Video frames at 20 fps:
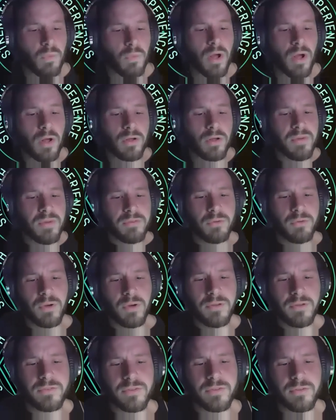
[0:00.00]
Welcome,
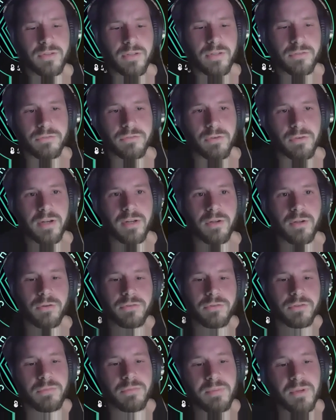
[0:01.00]
everyone, to the Strength
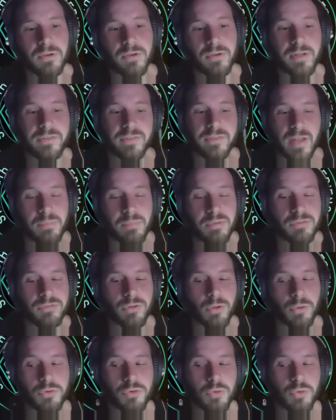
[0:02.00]
Coach Experience,
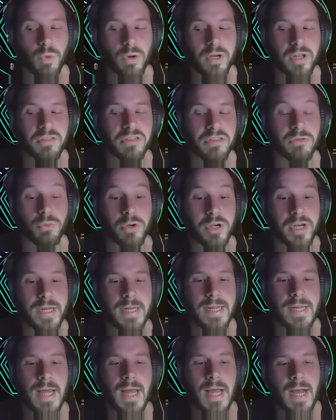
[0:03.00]
episode
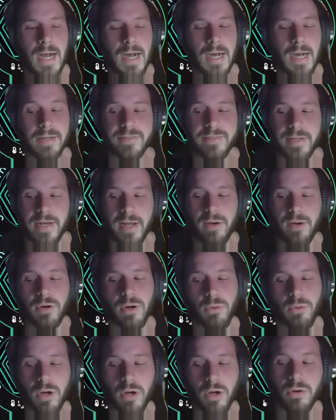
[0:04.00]
twenty-three. Uh, today, I want
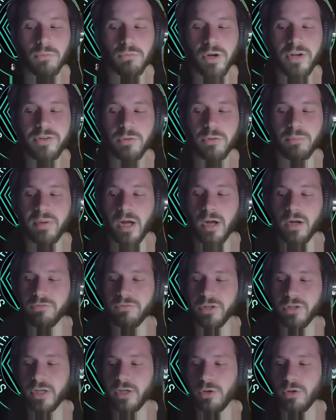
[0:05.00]
to welcome Rachel
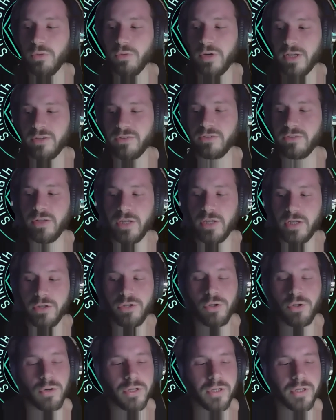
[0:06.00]
Balkovec, who is the
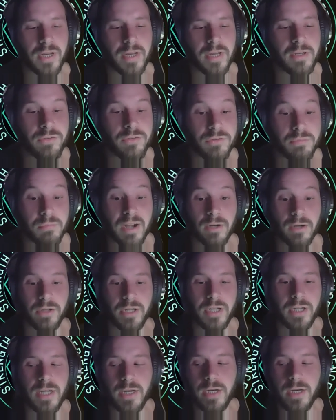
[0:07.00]
New York Yankees minor
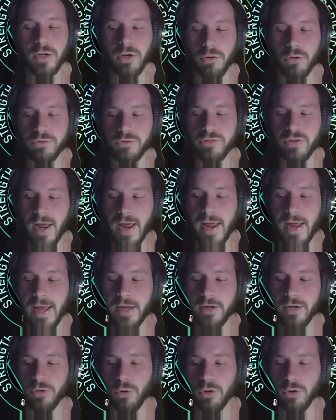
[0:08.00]
league hitting coach,
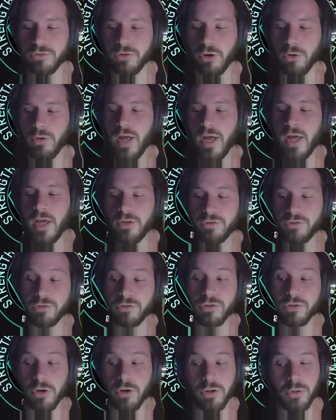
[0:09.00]
and also she's
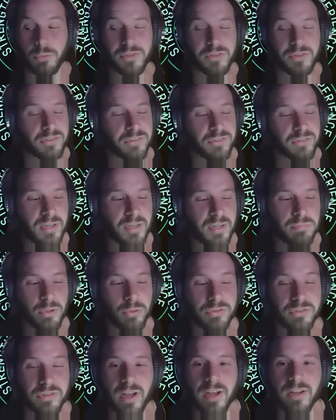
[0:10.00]
currently with the Sydney
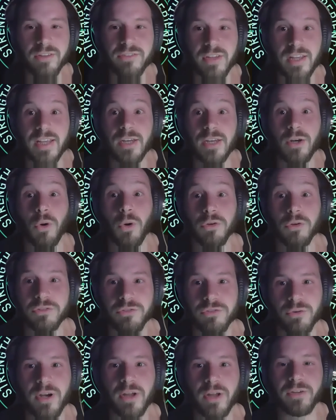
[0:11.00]
Blue Sox in
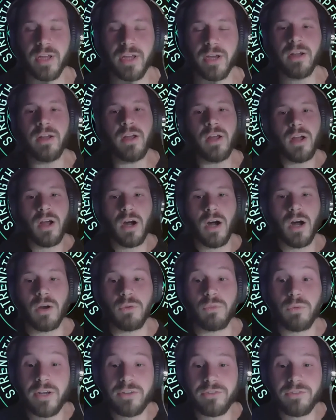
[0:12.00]
Australia. Uh,
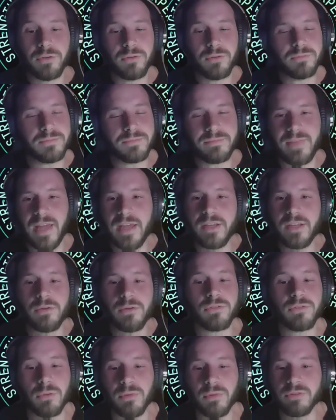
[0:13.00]
Rachel, thank you
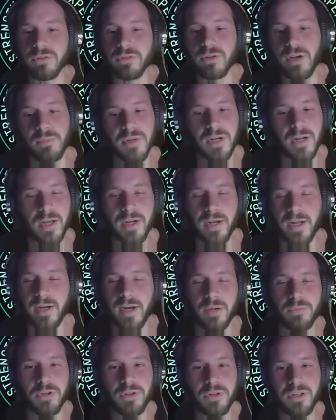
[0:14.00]
so much for coming on. I,
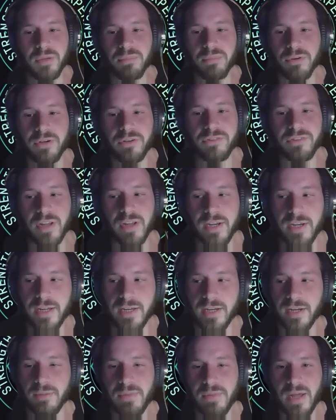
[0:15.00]
I really appreciate it,
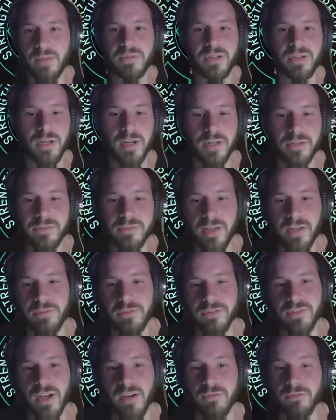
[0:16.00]
and I'm happy uh, to have
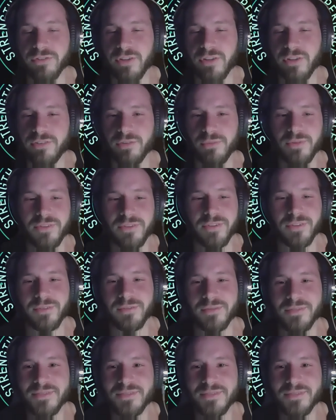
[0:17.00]
this conversation with you.